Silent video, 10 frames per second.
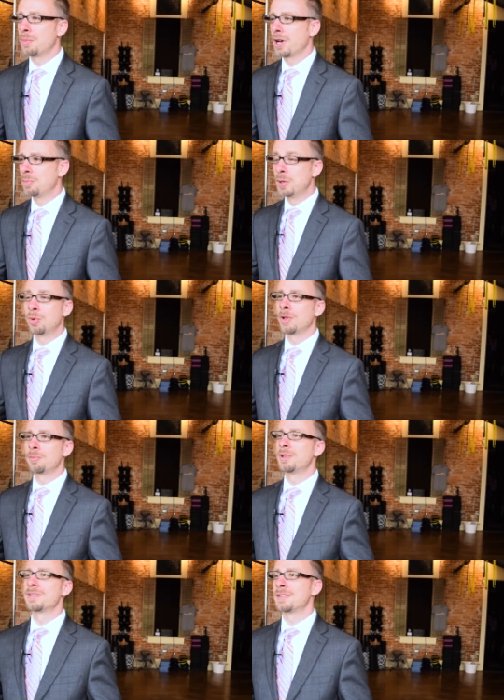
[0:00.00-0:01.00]
by people and
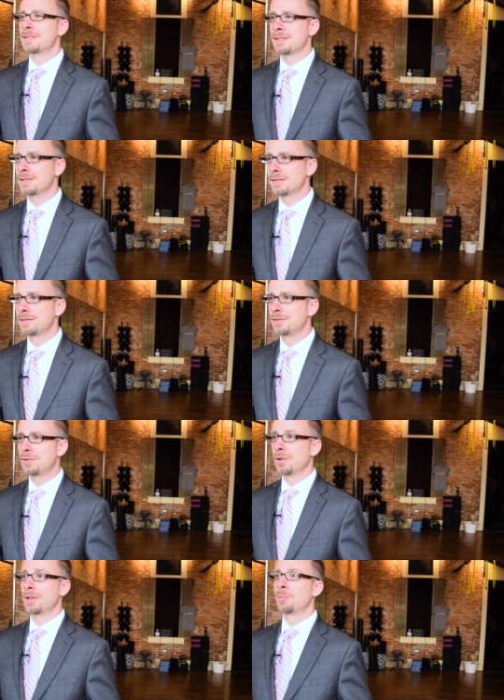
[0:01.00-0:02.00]
businesses during a